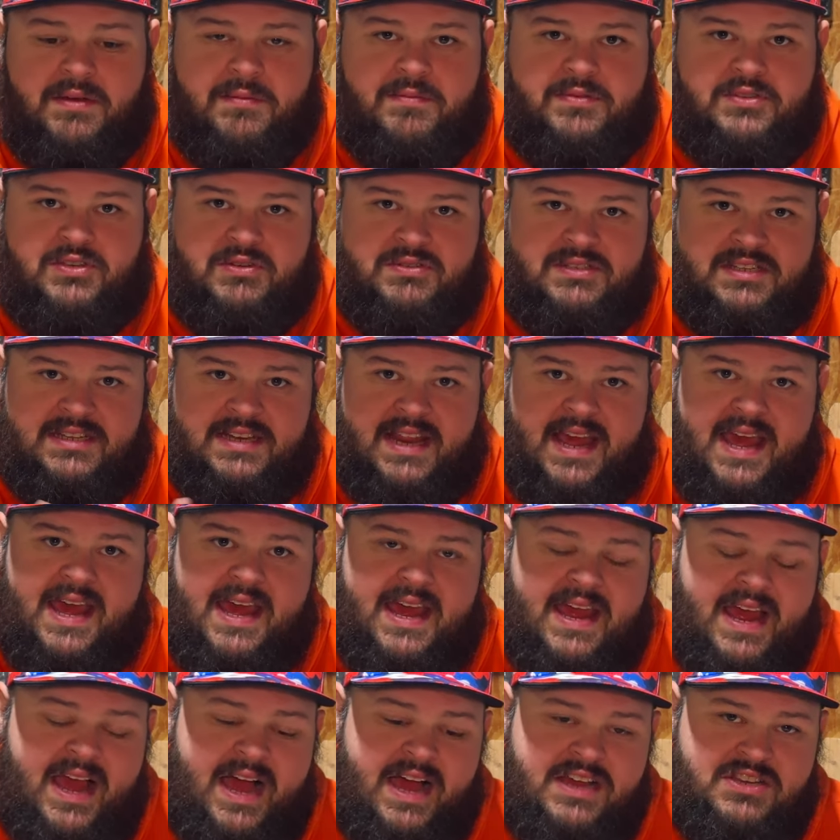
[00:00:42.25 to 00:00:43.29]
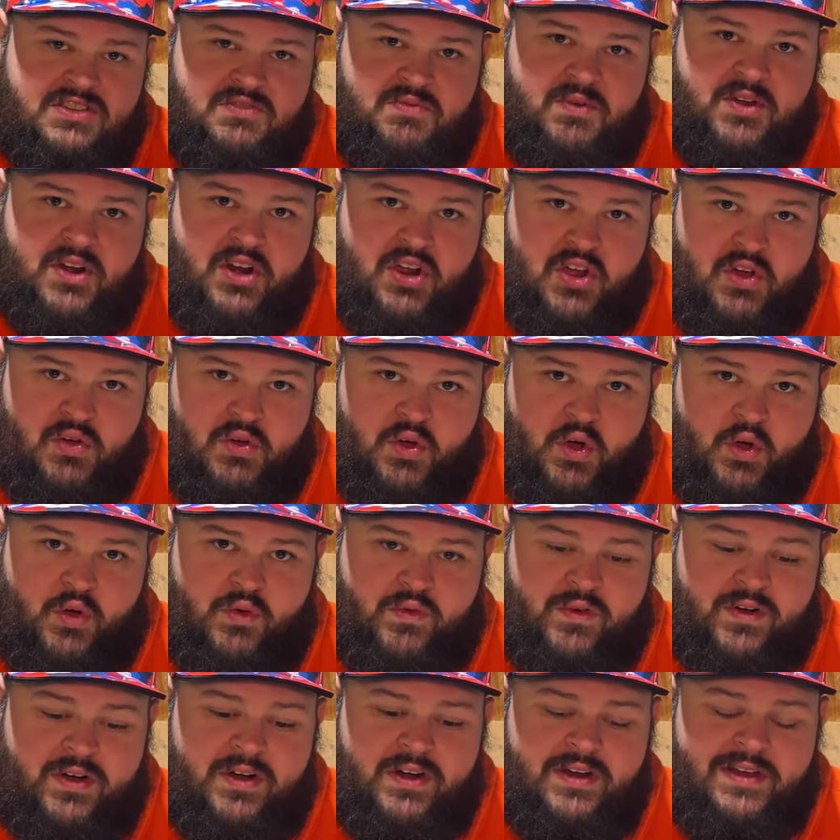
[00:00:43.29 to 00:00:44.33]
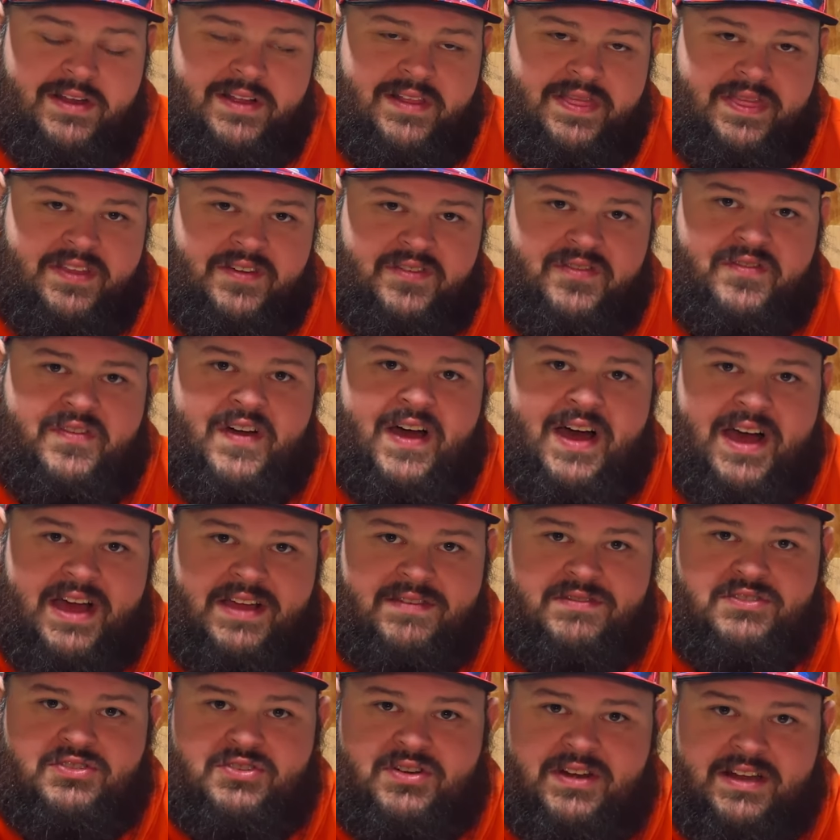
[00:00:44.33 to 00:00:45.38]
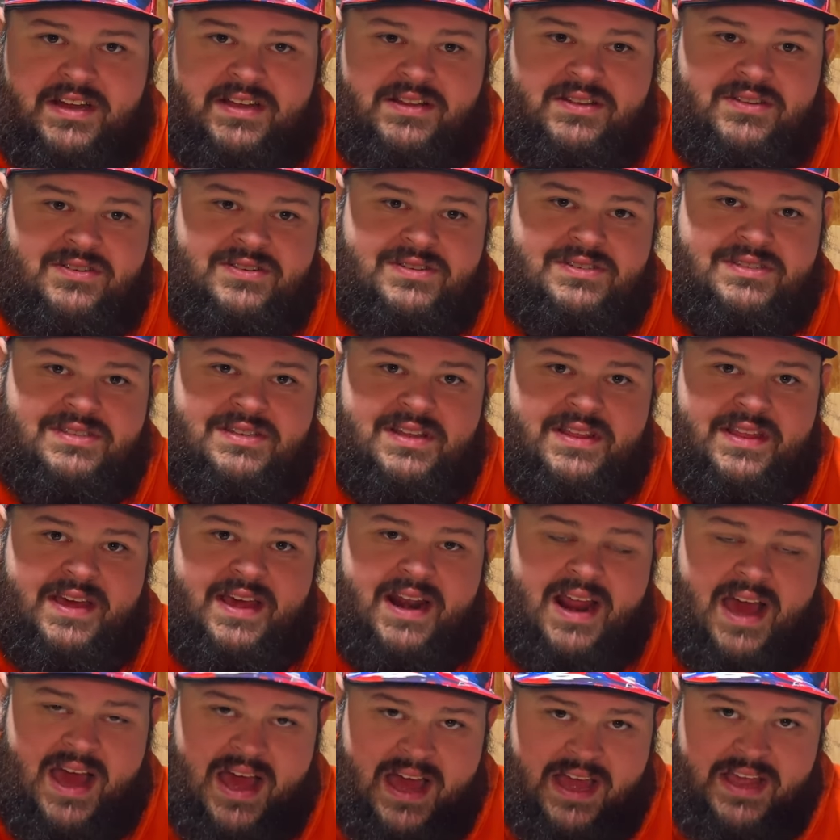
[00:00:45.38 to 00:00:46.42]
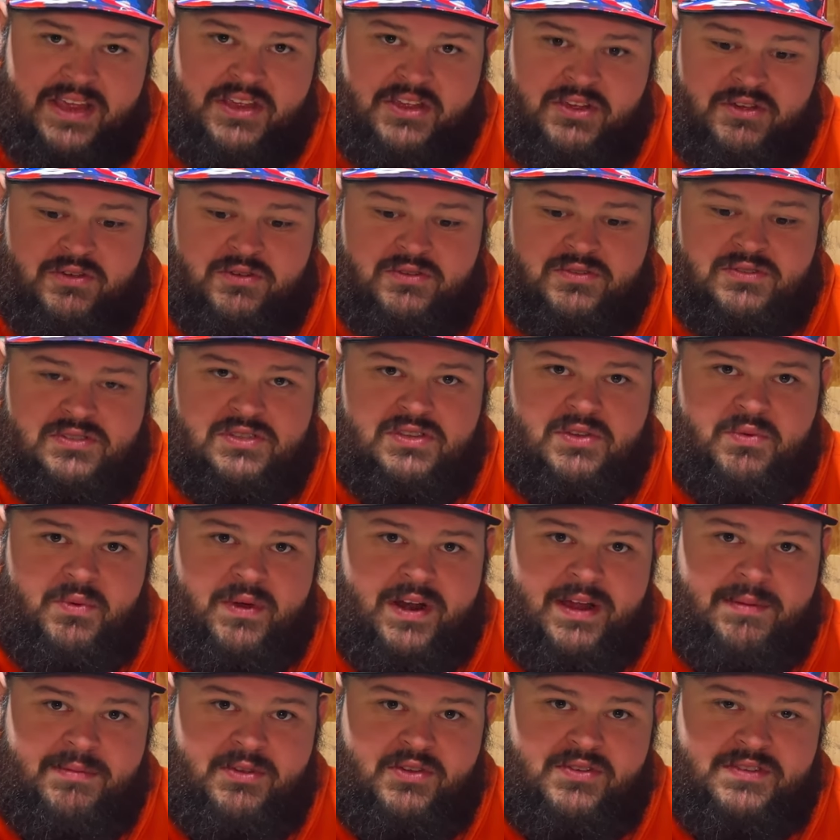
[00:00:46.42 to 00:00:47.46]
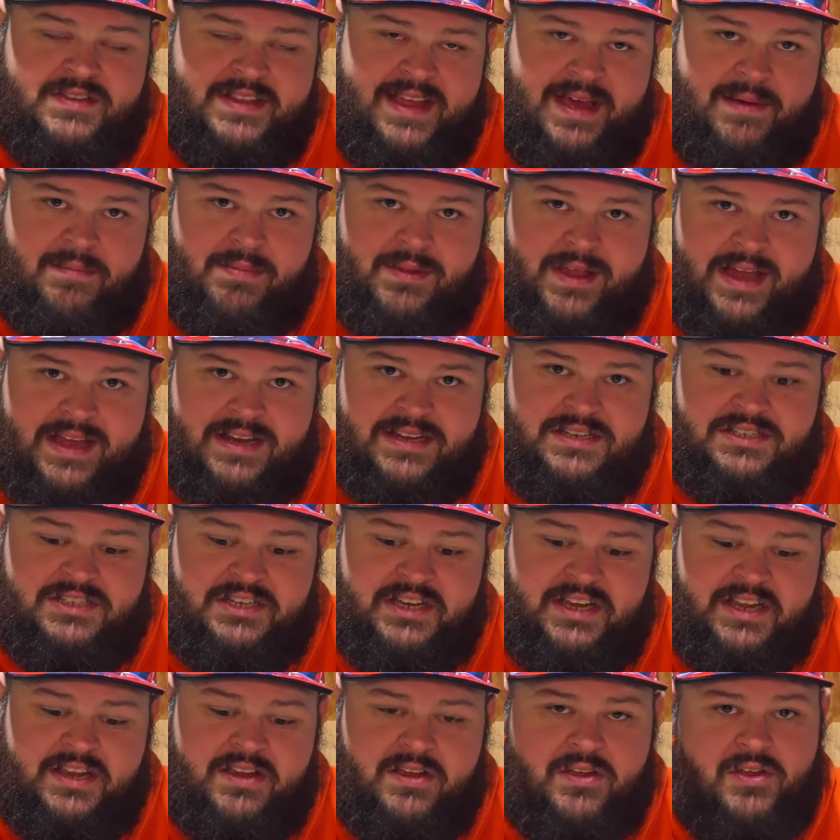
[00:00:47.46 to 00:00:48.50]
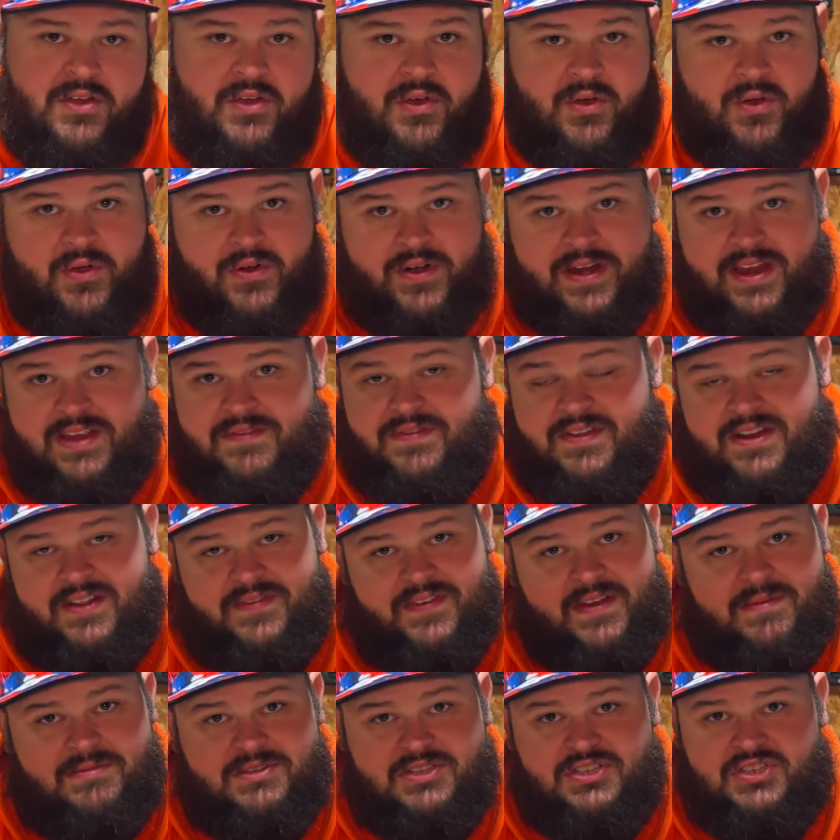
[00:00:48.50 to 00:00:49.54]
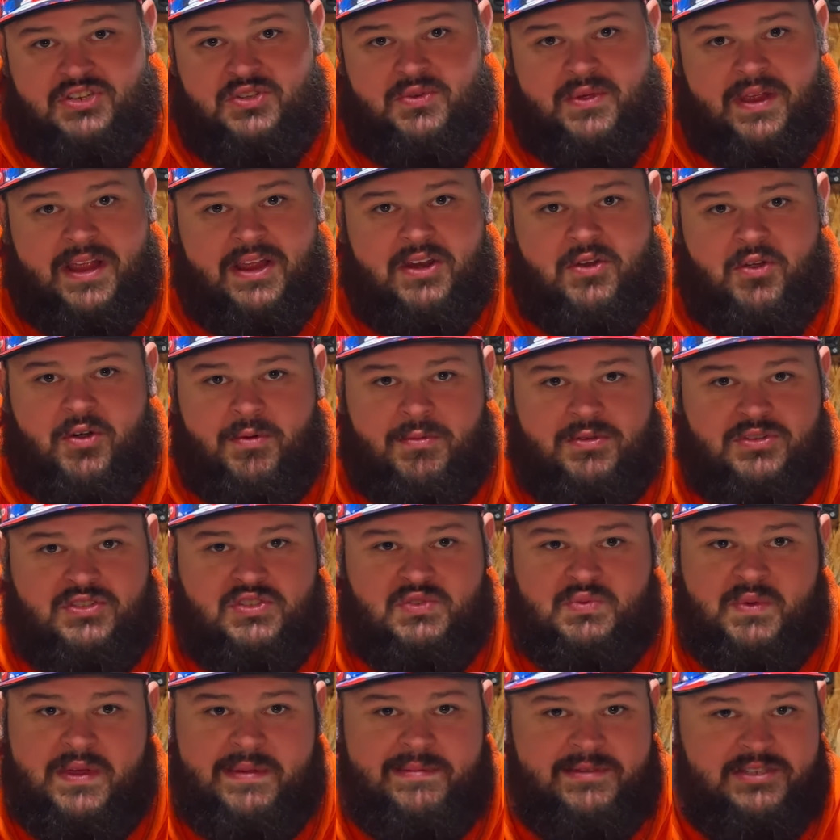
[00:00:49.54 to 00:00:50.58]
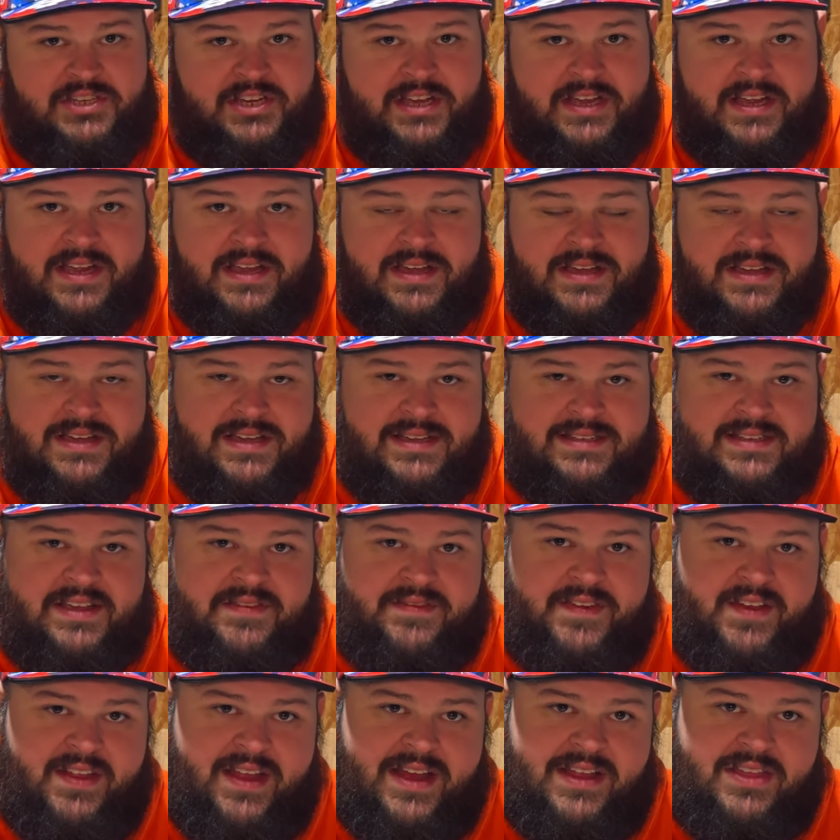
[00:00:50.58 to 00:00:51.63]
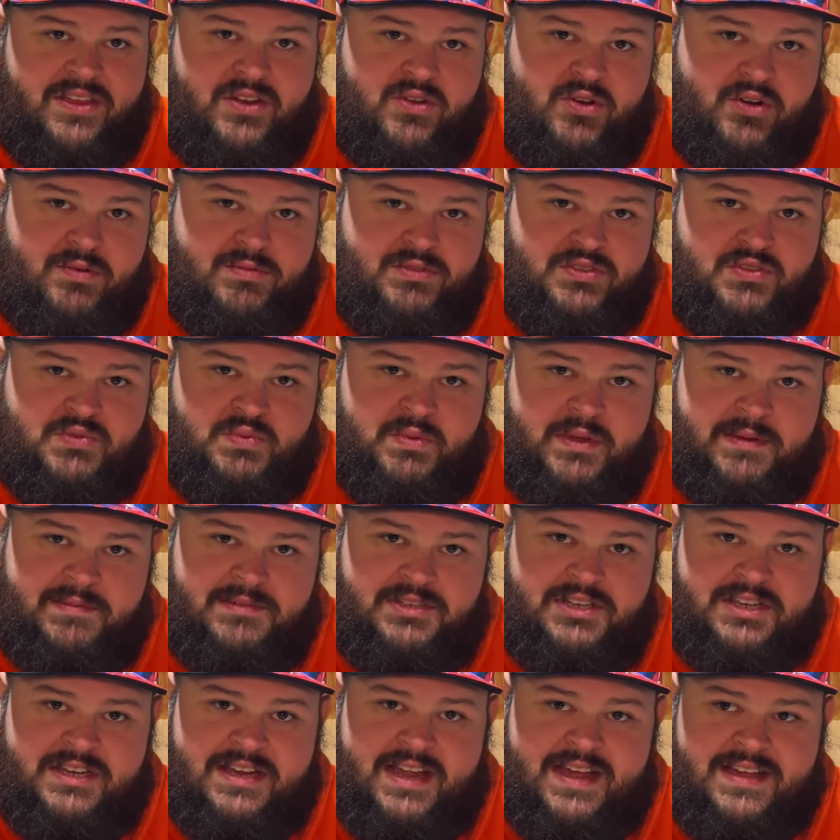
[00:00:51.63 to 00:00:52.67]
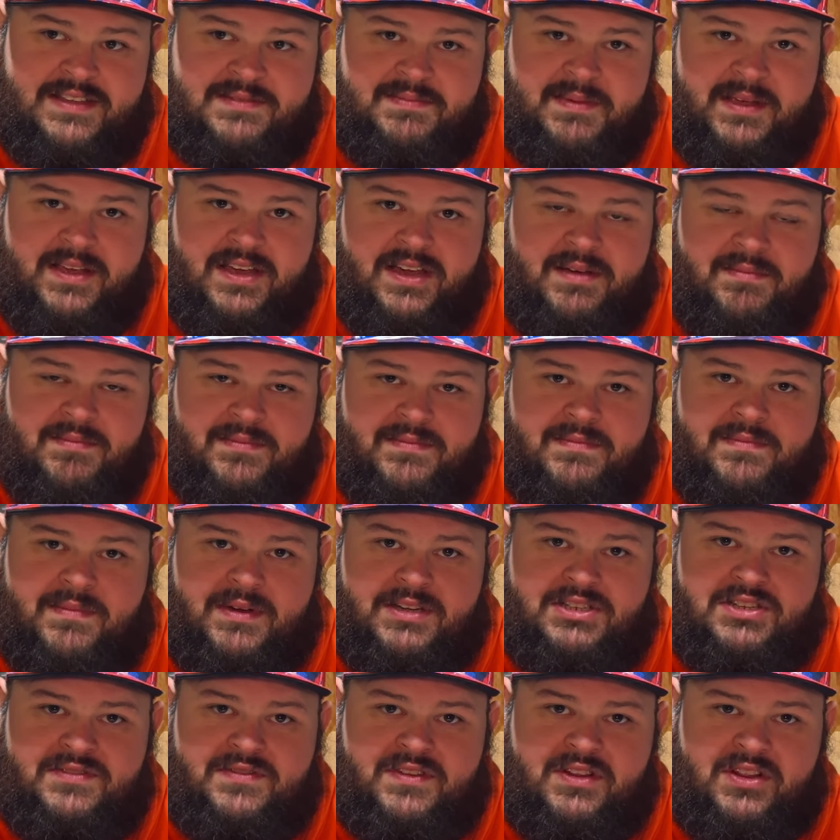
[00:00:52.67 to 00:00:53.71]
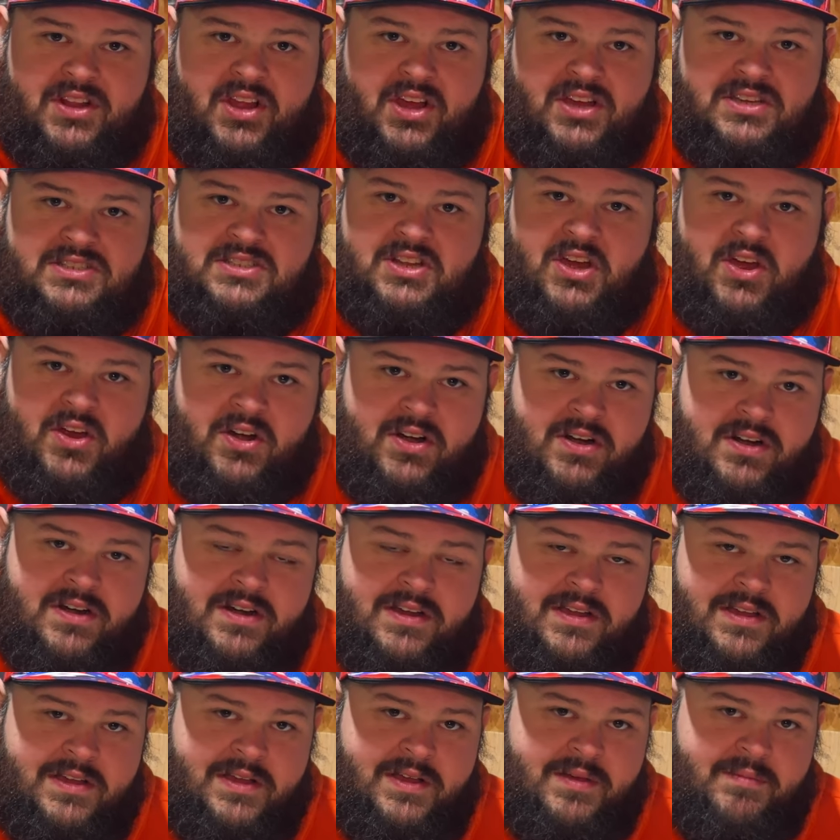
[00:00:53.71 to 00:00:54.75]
So today, I just want to go over the five trailers that I use when I'm using that bladed jig, or even if I'm just doing a normal swim jig. Because I feel like the normal swim jig has become much of a lost art.